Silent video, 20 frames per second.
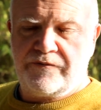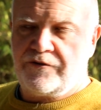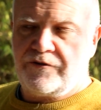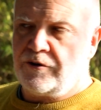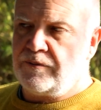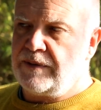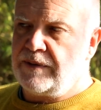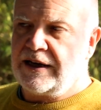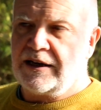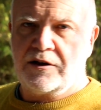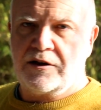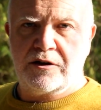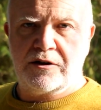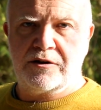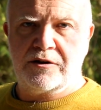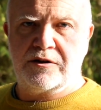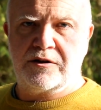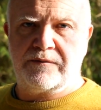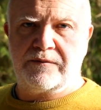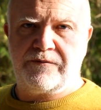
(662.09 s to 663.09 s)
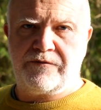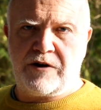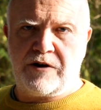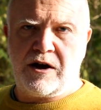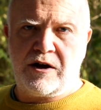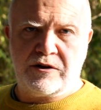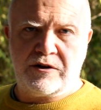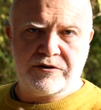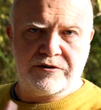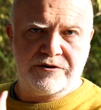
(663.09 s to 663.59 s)
from England and
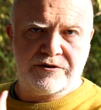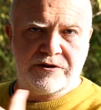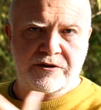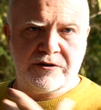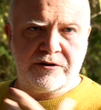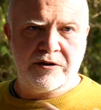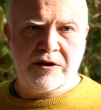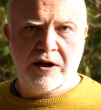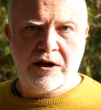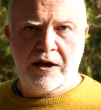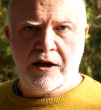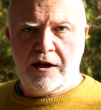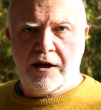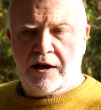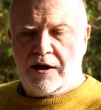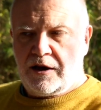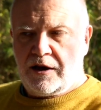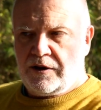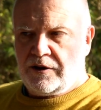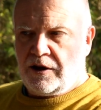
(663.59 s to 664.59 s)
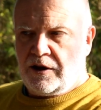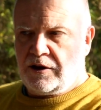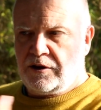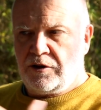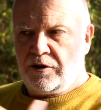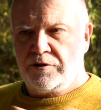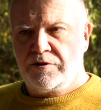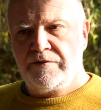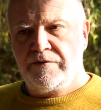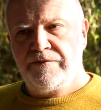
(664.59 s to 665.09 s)
France and a
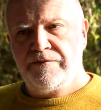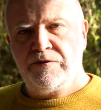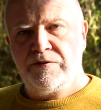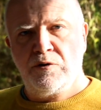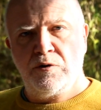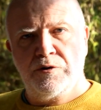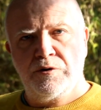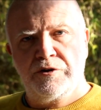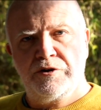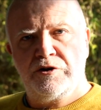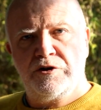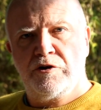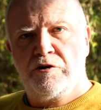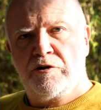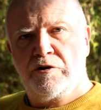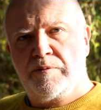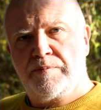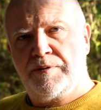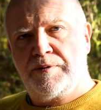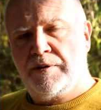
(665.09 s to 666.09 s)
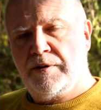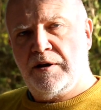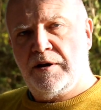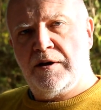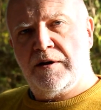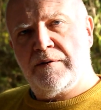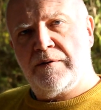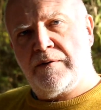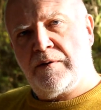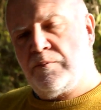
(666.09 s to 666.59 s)
lot of Northern Europe
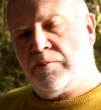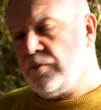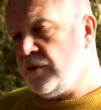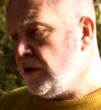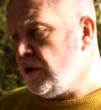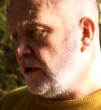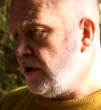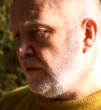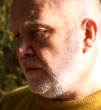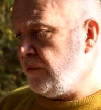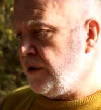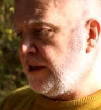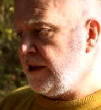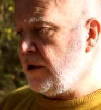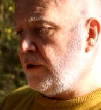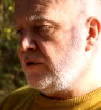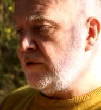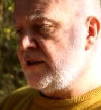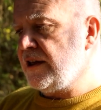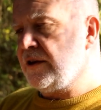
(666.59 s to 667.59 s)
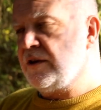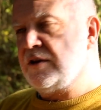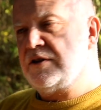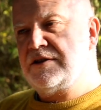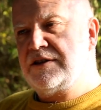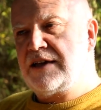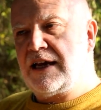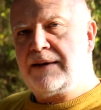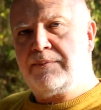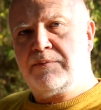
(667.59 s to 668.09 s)
were, were using the
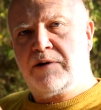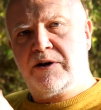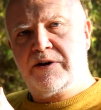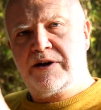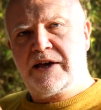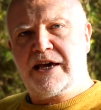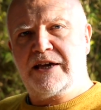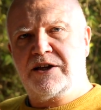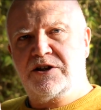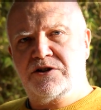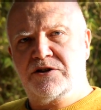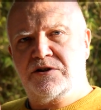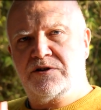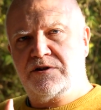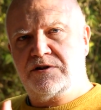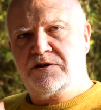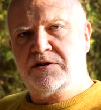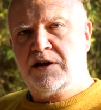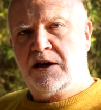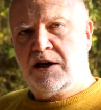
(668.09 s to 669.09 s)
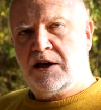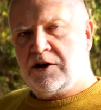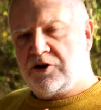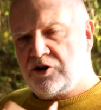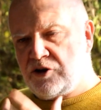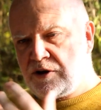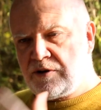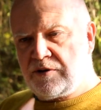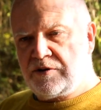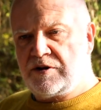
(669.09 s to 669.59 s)
same locations
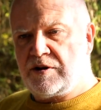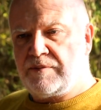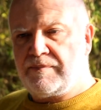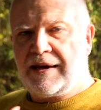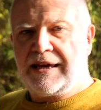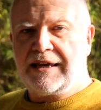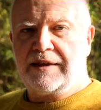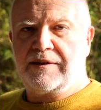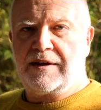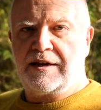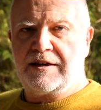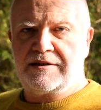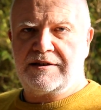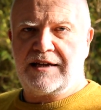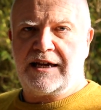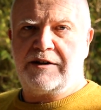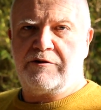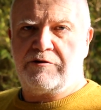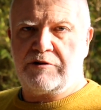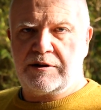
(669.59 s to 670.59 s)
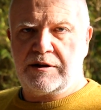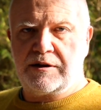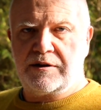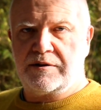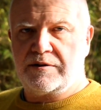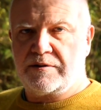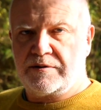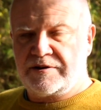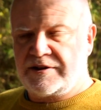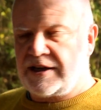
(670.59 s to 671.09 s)
to, to make their sacred
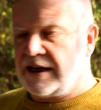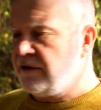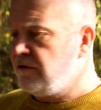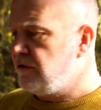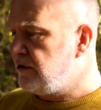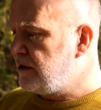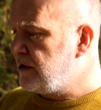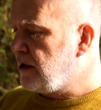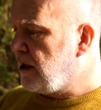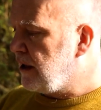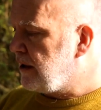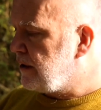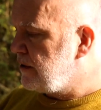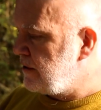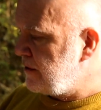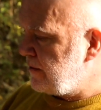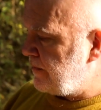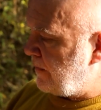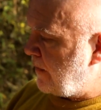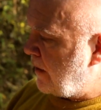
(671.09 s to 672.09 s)
sacred sites.